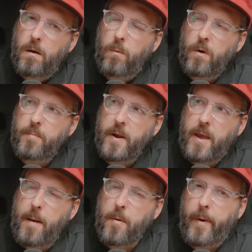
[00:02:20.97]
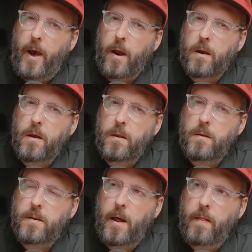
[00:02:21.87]
where's my camera bag?
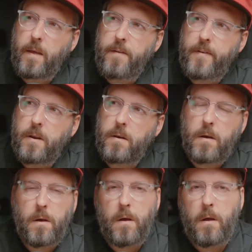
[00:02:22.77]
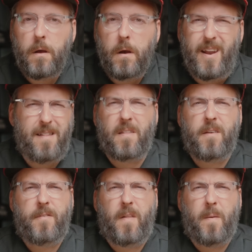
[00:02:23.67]
Did I leave it? I didn't
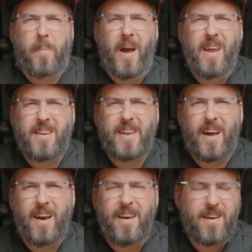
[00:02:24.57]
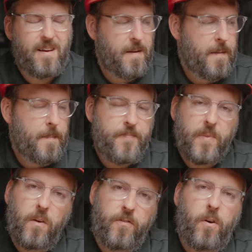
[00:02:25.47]
leave it on the bike, did I?
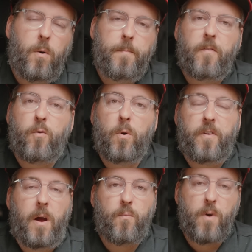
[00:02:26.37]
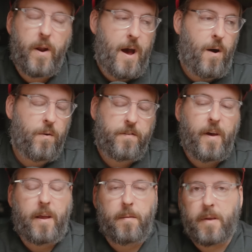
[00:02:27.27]
So, of course, I run out.
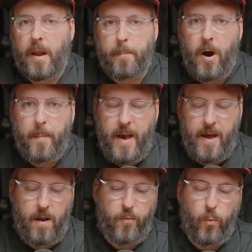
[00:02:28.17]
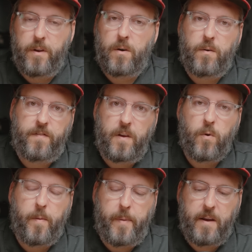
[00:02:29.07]
I can kind of pop my head out the window to see
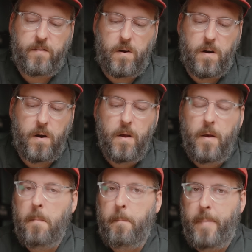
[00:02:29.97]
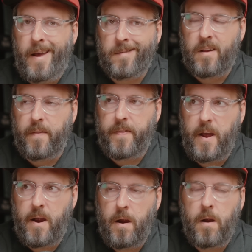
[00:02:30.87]
where the bikes are. Bag's not
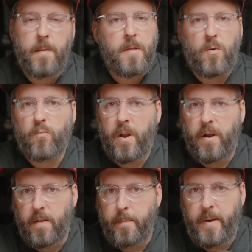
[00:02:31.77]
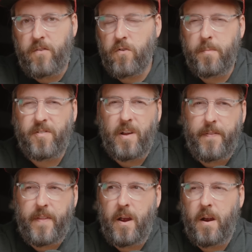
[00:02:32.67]
there. Run into the bedroom, it's
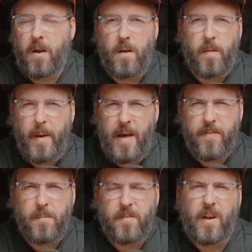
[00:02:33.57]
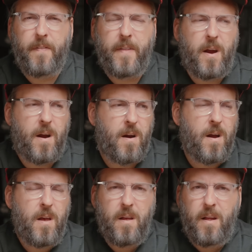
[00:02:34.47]
not there. Into the bathroom, it's not there.
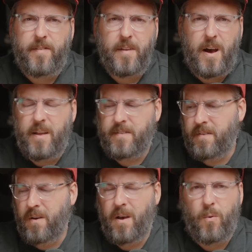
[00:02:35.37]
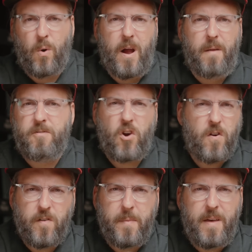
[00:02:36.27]
It's not where I
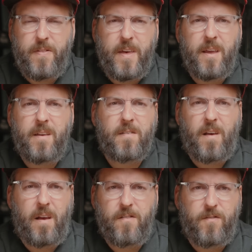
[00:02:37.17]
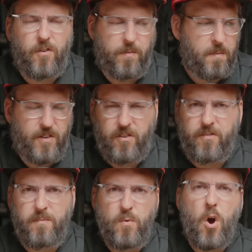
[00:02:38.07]
charge all my things. It's
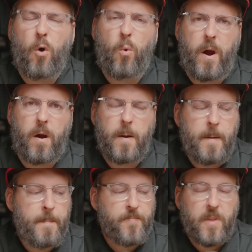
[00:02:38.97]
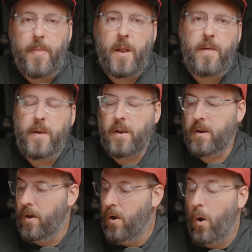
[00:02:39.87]
just nowhere. And then I think,
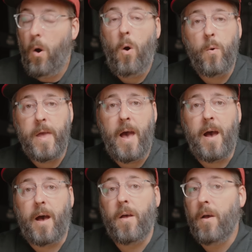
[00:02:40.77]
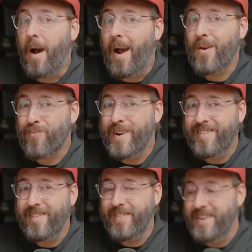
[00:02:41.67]
oh yeah, I recently